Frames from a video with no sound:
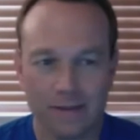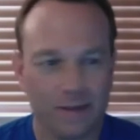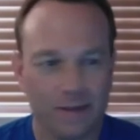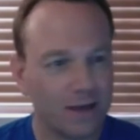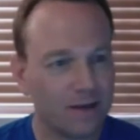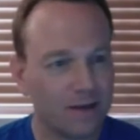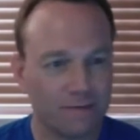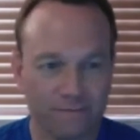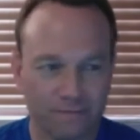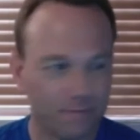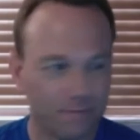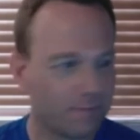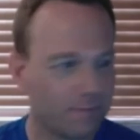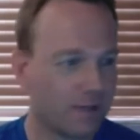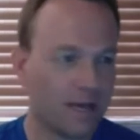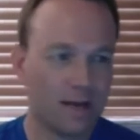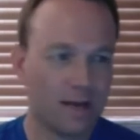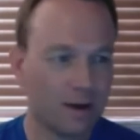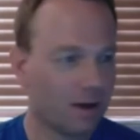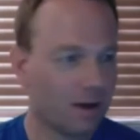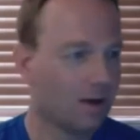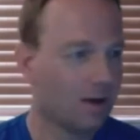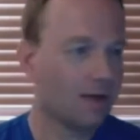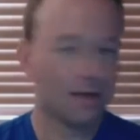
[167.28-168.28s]
And then from
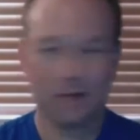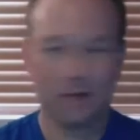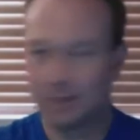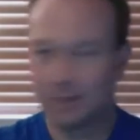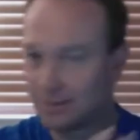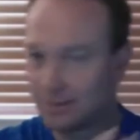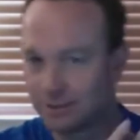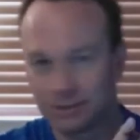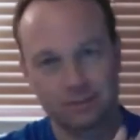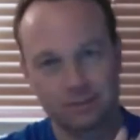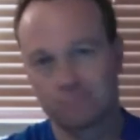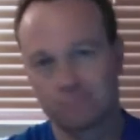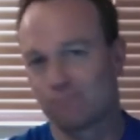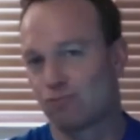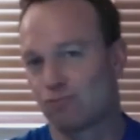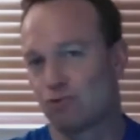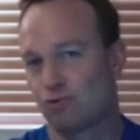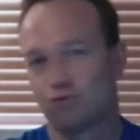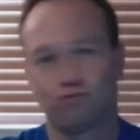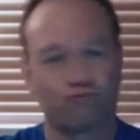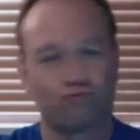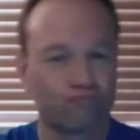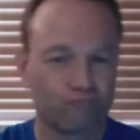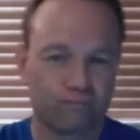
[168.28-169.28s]
then on, I just
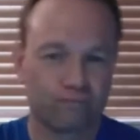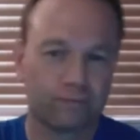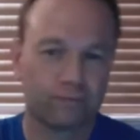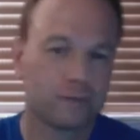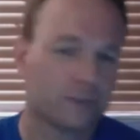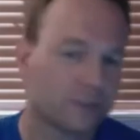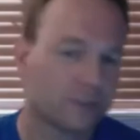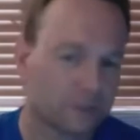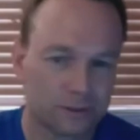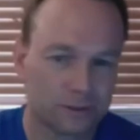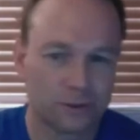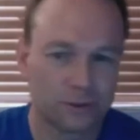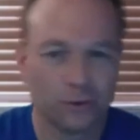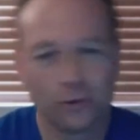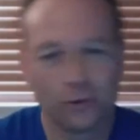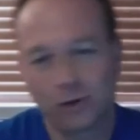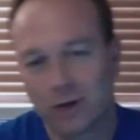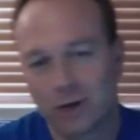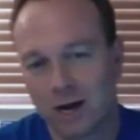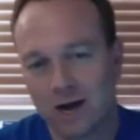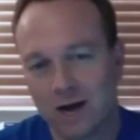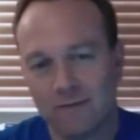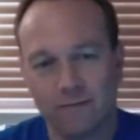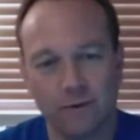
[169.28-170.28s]

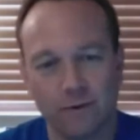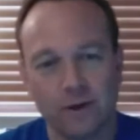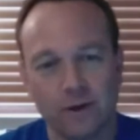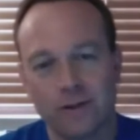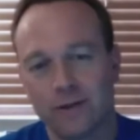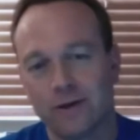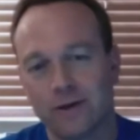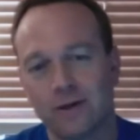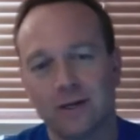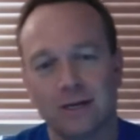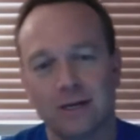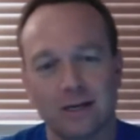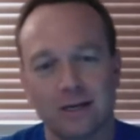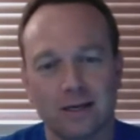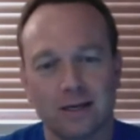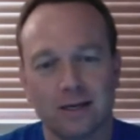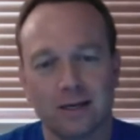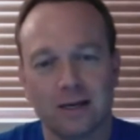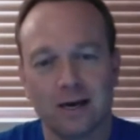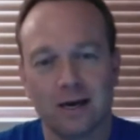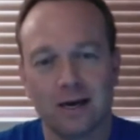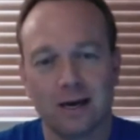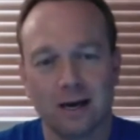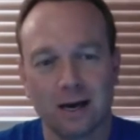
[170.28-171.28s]
took off with it,
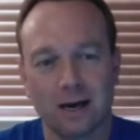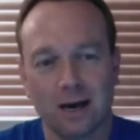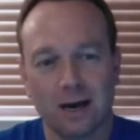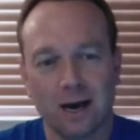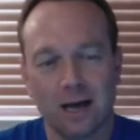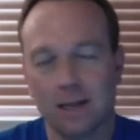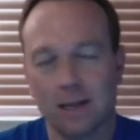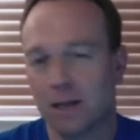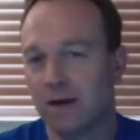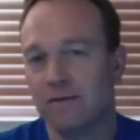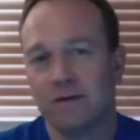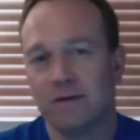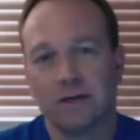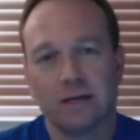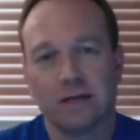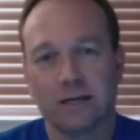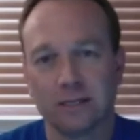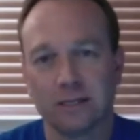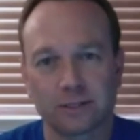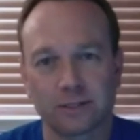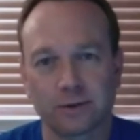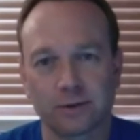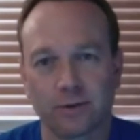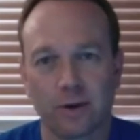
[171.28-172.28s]
and I love it.
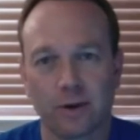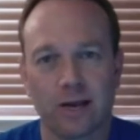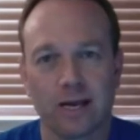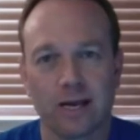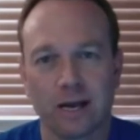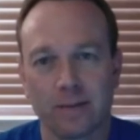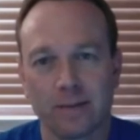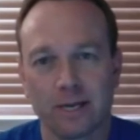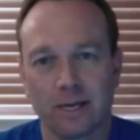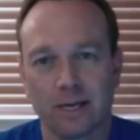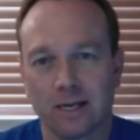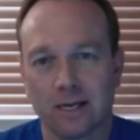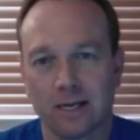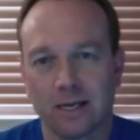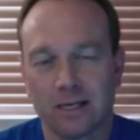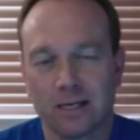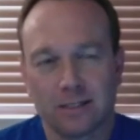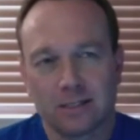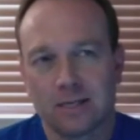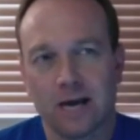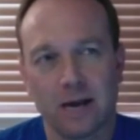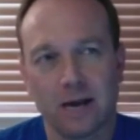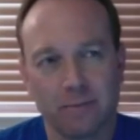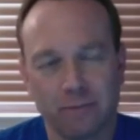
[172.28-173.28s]
It's great. I mean,
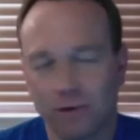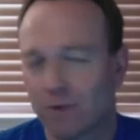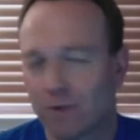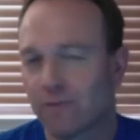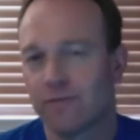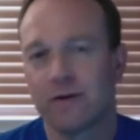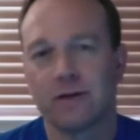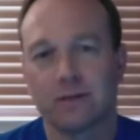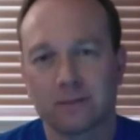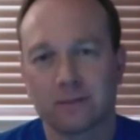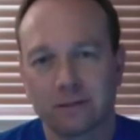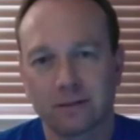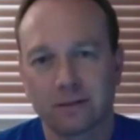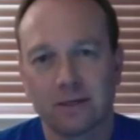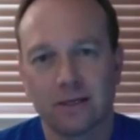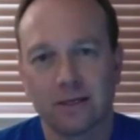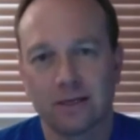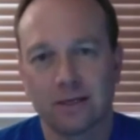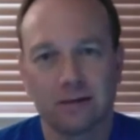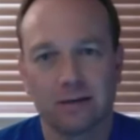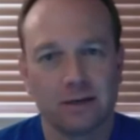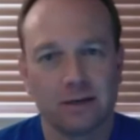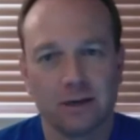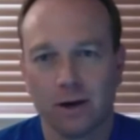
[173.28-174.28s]
it's not perfect.
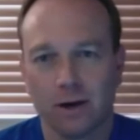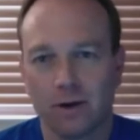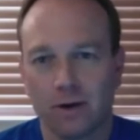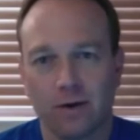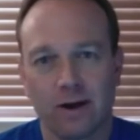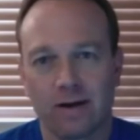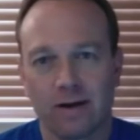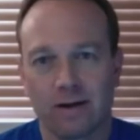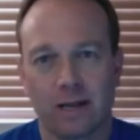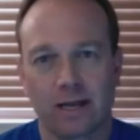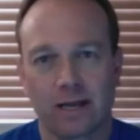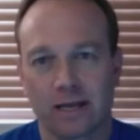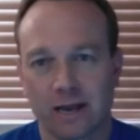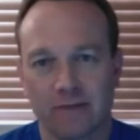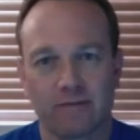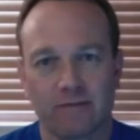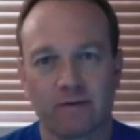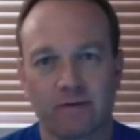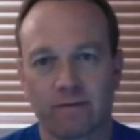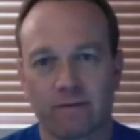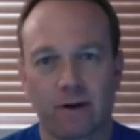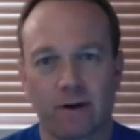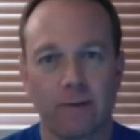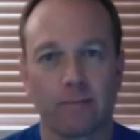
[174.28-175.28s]
It like
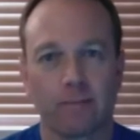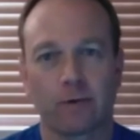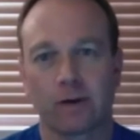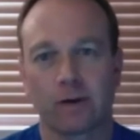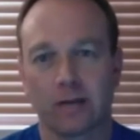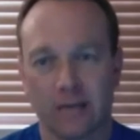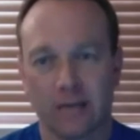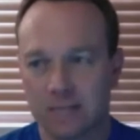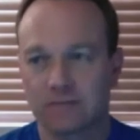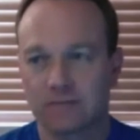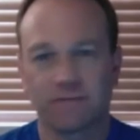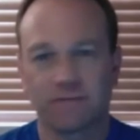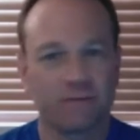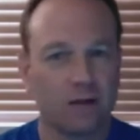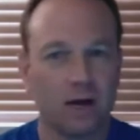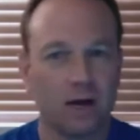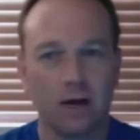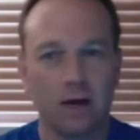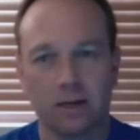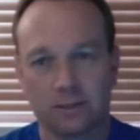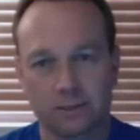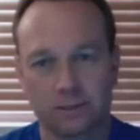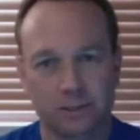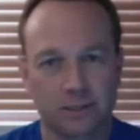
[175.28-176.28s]
every framework, it has
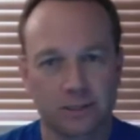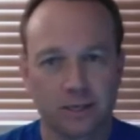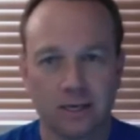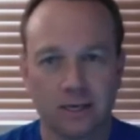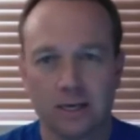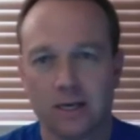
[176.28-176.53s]
flaws.